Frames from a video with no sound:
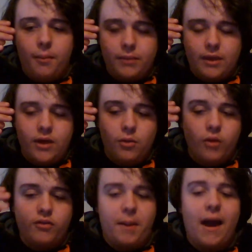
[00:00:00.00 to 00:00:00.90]
He
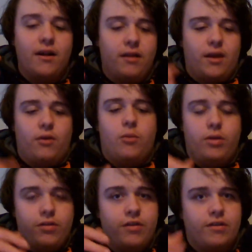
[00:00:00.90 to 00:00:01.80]
was battling with
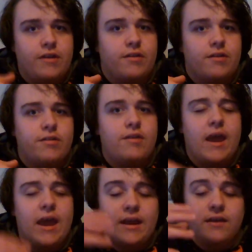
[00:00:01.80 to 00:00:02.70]
diseases,
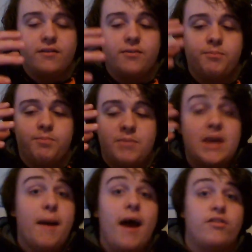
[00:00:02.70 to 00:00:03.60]
and
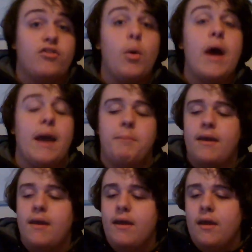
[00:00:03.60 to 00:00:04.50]
he passed away.
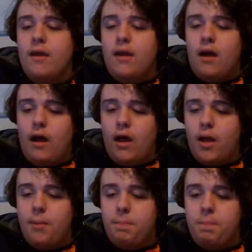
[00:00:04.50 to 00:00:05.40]

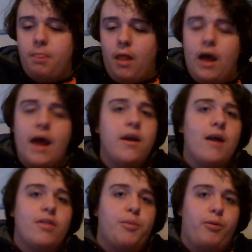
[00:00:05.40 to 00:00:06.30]
I
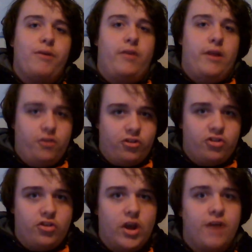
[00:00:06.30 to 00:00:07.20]
got the
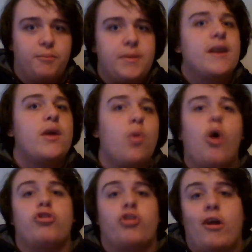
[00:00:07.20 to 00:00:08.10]
privilege of meeting
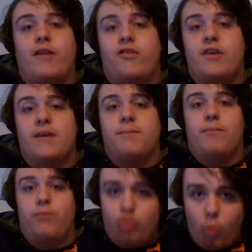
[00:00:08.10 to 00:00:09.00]
Walter Gretzky
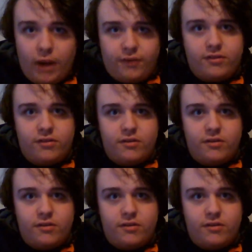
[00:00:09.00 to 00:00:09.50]
twice.